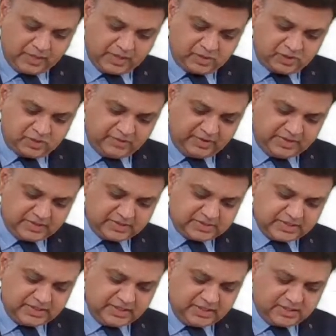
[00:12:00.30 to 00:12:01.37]
So we
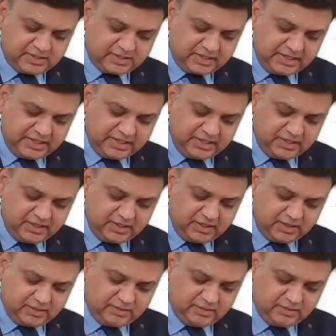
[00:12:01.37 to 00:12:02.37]
understand it is 1800